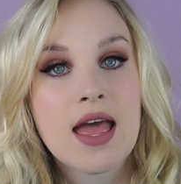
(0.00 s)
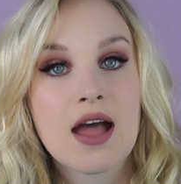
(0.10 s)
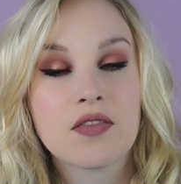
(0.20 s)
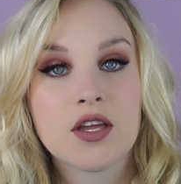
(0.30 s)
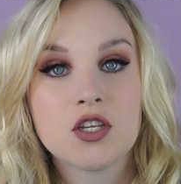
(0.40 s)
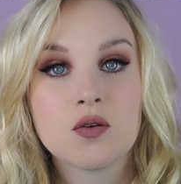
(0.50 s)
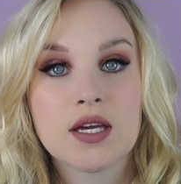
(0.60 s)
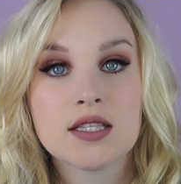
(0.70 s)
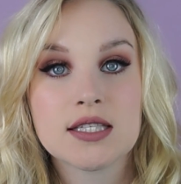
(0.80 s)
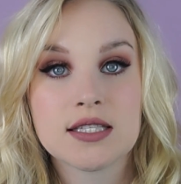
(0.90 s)
and then you
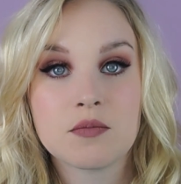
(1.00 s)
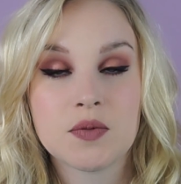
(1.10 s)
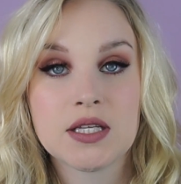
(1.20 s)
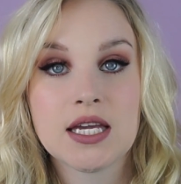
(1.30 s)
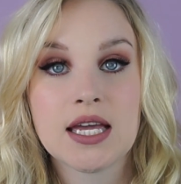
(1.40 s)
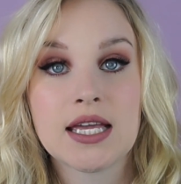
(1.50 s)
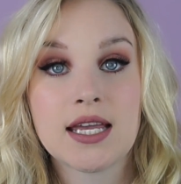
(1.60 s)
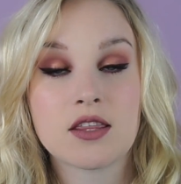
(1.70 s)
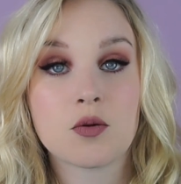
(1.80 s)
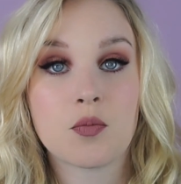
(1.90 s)
can simply
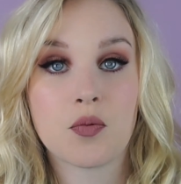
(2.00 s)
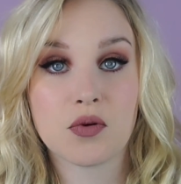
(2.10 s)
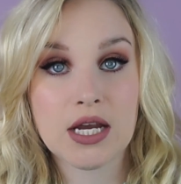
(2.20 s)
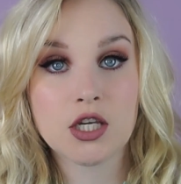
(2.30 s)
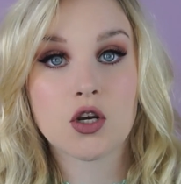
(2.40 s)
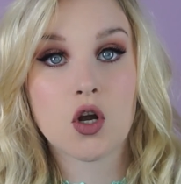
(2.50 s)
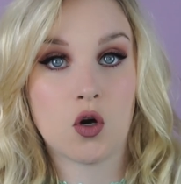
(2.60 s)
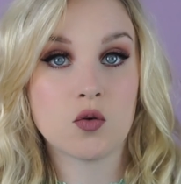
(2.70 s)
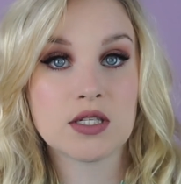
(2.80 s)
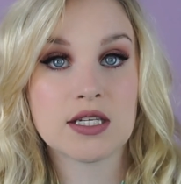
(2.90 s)
either bring your
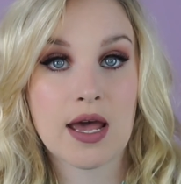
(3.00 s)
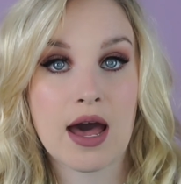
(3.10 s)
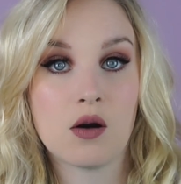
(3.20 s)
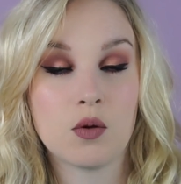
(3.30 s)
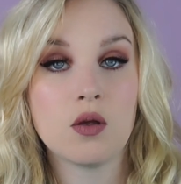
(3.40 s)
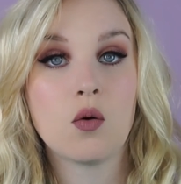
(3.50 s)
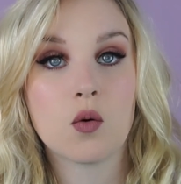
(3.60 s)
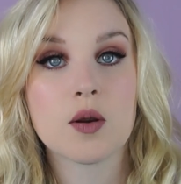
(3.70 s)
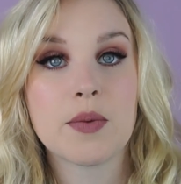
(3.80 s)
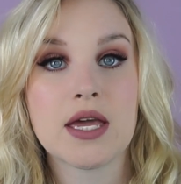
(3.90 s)
own towel
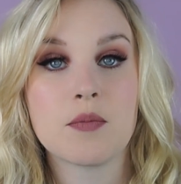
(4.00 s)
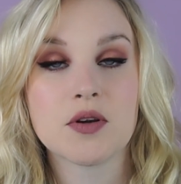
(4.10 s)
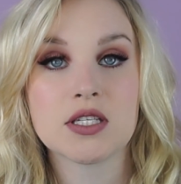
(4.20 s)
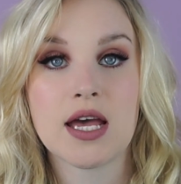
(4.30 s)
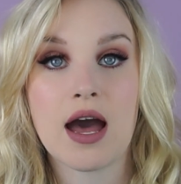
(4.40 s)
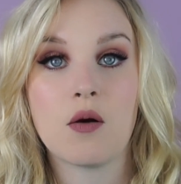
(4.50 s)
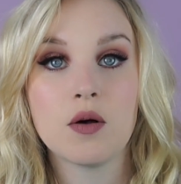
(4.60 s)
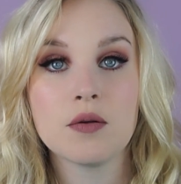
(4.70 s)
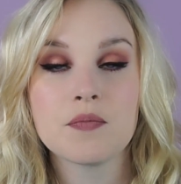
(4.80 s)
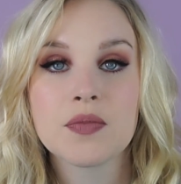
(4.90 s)
or paper
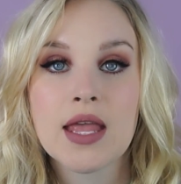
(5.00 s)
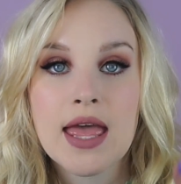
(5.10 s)
towel